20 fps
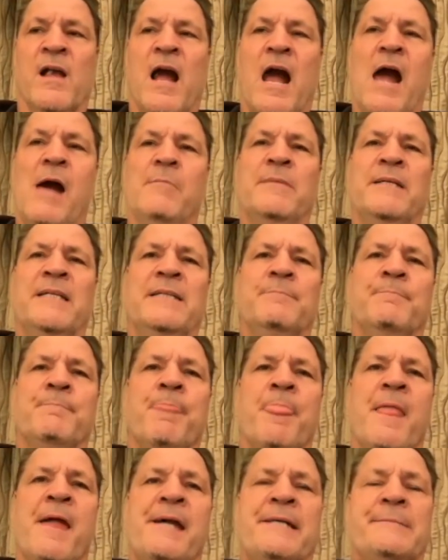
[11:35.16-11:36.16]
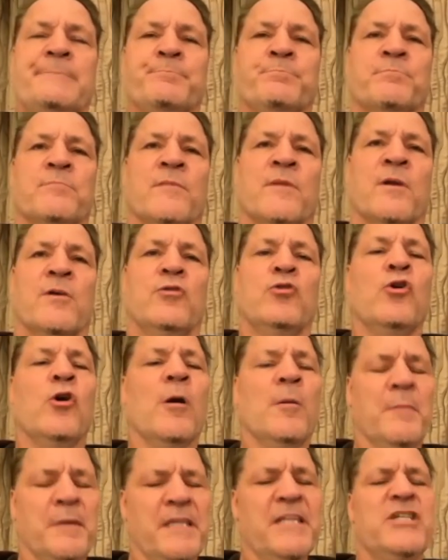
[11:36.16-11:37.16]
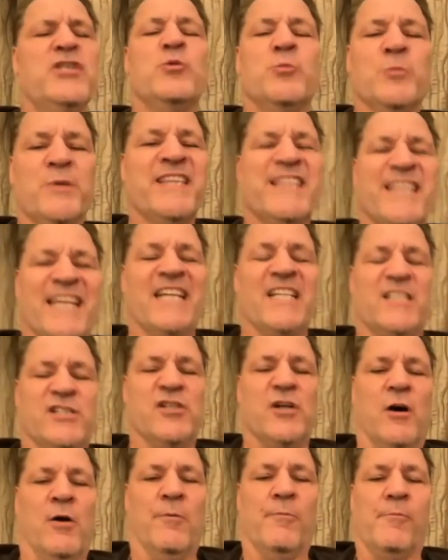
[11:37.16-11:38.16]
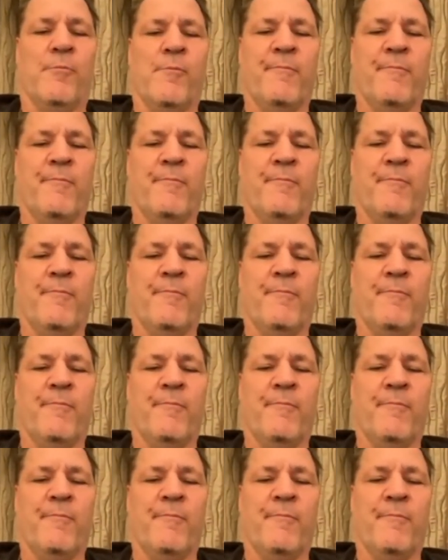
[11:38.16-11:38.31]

I mean, normally you would think so.